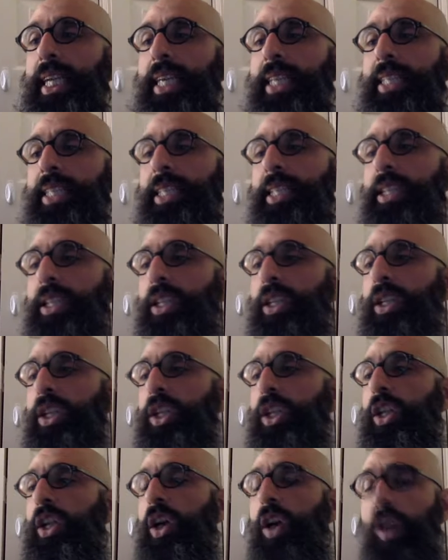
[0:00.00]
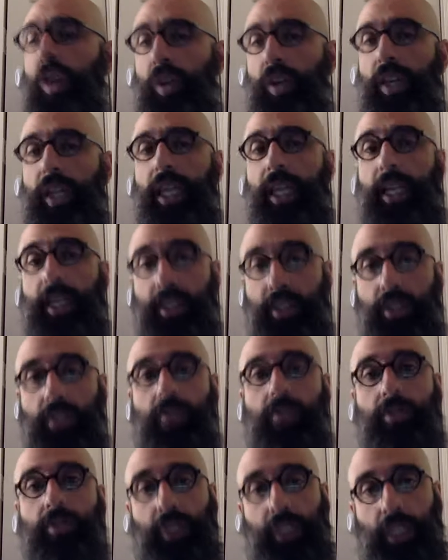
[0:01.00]
has a long
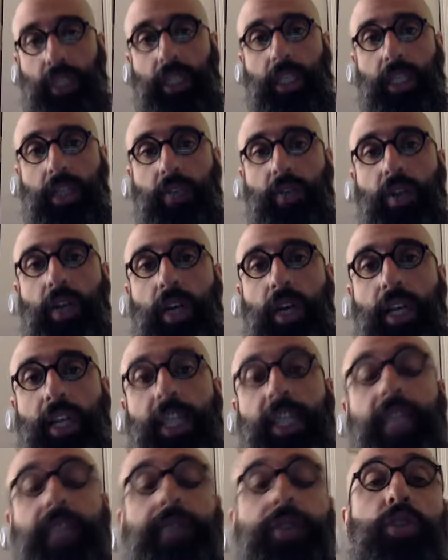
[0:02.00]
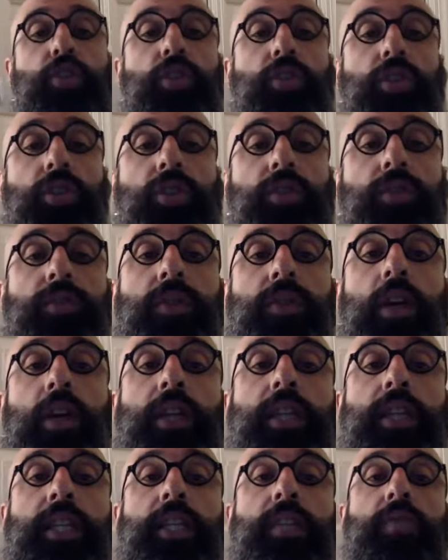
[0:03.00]
history in Iran. He even served
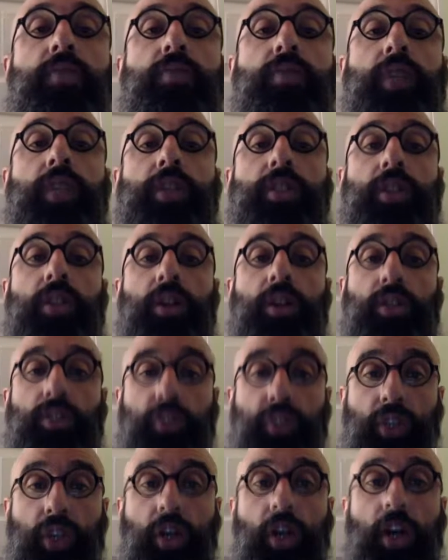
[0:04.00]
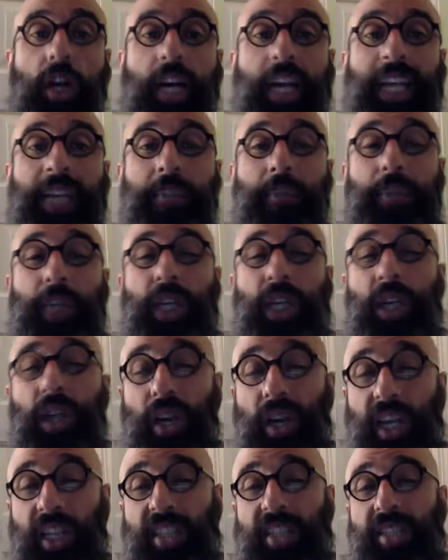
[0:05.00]
under Reza Shah, and
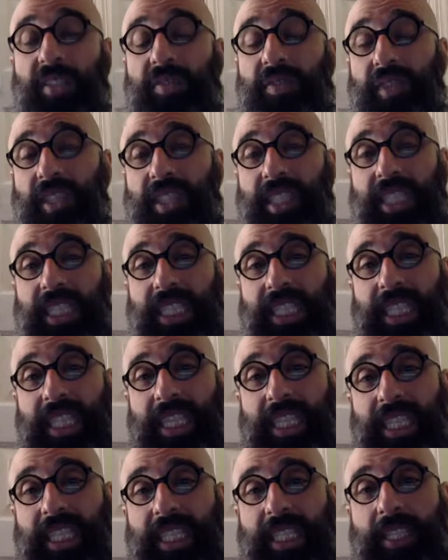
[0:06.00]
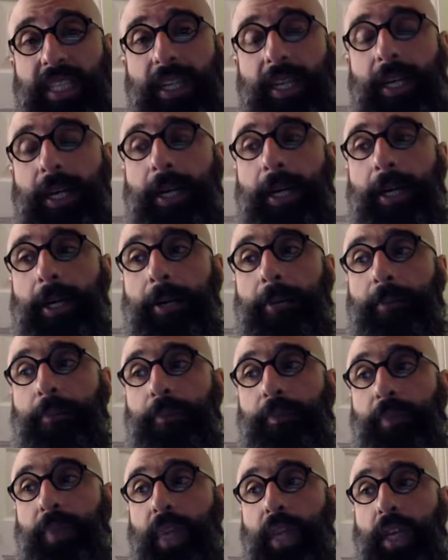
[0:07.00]
because of his
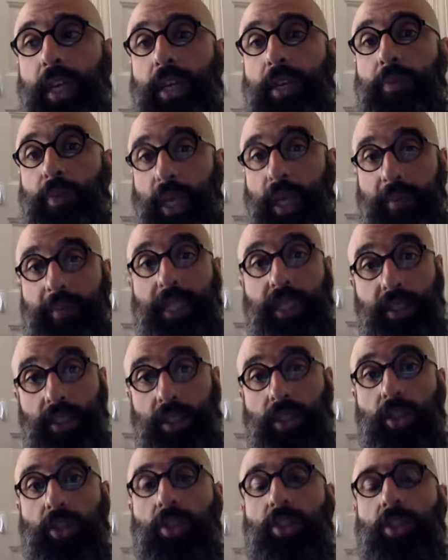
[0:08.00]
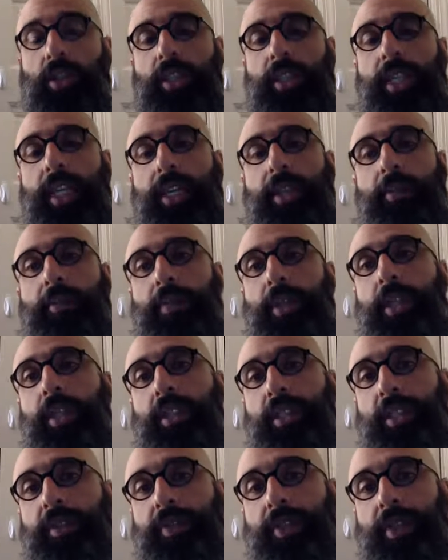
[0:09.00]
Mohammad Reza Shah's dad, and because of